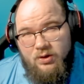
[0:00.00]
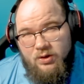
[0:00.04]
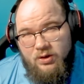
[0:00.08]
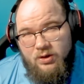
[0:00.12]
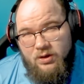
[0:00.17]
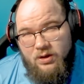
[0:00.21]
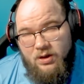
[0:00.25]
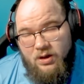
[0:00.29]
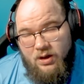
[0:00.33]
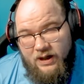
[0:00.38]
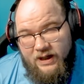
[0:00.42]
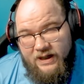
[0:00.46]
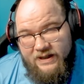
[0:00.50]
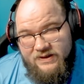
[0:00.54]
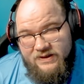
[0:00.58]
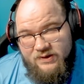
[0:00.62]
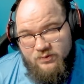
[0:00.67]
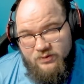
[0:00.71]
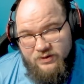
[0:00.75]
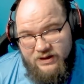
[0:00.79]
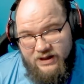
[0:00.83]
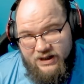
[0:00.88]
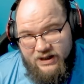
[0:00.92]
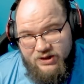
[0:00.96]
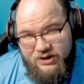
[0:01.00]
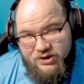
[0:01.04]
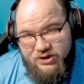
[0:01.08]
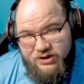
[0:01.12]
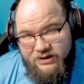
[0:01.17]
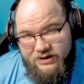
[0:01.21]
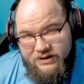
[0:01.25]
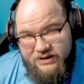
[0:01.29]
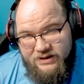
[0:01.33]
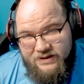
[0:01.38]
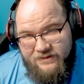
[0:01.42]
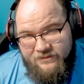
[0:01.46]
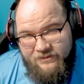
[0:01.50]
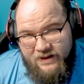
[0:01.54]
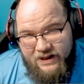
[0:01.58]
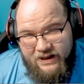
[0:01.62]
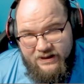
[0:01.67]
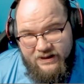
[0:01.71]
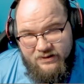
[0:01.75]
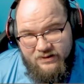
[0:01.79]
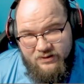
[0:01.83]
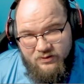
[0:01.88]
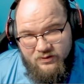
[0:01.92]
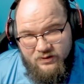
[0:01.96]
cost reduction to
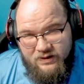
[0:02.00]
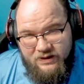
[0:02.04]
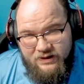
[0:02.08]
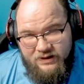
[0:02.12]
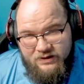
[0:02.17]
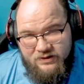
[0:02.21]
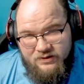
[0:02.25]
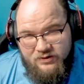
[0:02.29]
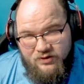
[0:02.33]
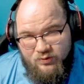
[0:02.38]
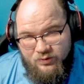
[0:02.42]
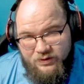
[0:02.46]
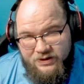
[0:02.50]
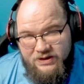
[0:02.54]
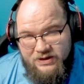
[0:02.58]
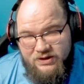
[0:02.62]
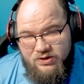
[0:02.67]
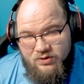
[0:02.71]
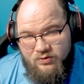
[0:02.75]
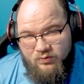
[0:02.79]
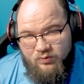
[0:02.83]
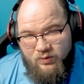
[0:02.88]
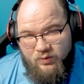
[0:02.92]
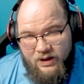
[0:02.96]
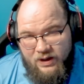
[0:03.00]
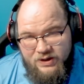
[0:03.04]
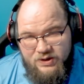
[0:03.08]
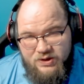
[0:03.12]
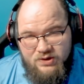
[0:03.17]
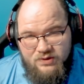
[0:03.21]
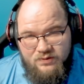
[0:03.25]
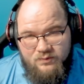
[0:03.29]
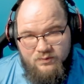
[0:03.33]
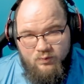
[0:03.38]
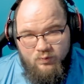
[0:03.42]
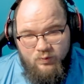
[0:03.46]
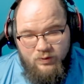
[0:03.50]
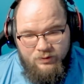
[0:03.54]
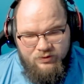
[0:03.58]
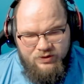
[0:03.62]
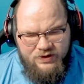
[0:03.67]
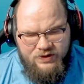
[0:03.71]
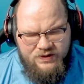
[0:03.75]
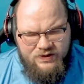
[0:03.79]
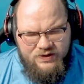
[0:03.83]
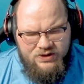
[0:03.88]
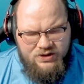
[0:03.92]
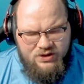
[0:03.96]
make the 3/2 rush we were
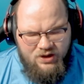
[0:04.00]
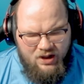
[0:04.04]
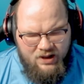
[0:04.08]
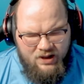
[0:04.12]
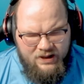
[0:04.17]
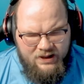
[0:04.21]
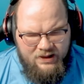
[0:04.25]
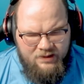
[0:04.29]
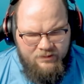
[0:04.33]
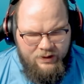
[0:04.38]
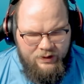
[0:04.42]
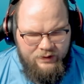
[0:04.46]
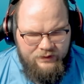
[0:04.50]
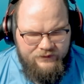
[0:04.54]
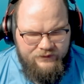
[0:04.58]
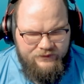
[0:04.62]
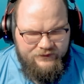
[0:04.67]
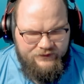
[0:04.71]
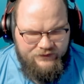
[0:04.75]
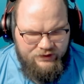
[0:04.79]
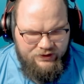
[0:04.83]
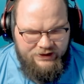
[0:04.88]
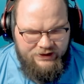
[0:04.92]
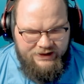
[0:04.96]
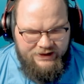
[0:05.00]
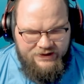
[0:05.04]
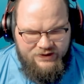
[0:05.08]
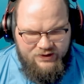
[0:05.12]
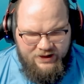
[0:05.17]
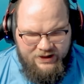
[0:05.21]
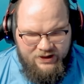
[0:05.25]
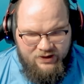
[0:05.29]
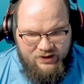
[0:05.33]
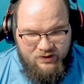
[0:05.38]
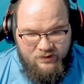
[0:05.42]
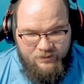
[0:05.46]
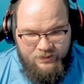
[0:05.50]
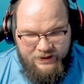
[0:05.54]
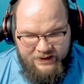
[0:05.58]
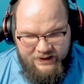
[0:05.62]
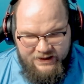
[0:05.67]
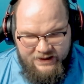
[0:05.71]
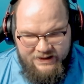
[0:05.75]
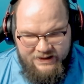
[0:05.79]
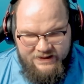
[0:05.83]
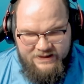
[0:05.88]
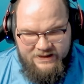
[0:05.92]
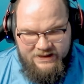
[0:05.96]
just talking about free. So like you could play
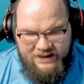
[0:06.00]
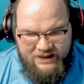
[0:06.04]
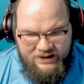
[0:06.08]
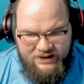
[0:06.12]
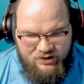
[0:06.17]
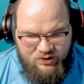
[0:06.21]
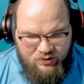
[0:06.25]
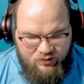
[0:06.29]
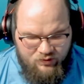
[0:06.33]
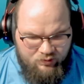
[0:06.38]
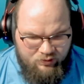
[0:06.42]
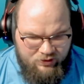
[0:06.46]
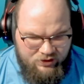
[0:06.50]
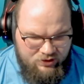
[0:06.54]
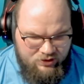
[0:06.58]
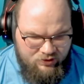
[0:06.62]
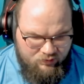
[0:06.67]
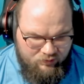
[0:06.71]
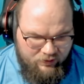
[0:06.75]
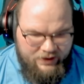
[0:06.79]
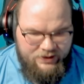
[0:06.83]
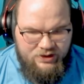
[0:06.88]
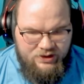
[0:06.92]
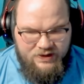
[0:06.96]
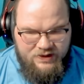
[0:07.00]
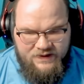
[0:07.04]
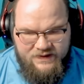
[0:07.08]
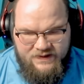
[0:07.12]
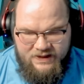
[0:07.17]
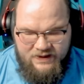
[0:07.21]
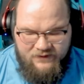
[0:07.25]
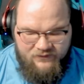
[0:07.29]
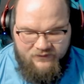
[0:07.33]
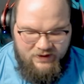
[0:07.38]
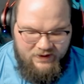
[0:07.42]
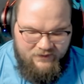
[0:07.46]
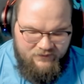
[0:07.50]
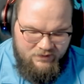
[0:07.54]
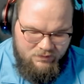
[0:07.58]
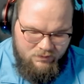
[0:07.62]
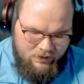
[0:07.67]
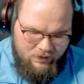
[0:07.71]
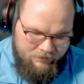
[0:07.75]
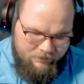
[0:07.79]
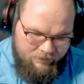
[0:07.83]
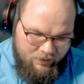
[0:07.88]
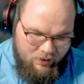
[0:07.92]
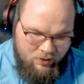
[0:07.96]
this and then get 2 3/2 rushes, and if you have the
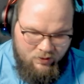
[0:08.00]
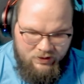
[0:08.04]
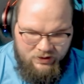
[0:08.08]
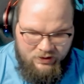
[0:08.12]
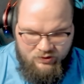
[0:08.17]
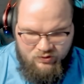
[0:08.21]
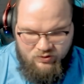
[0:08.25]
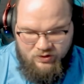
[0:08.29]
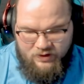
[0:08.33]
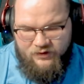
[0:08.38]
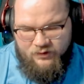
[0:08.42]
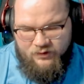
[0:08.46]
toy boat, you draw 3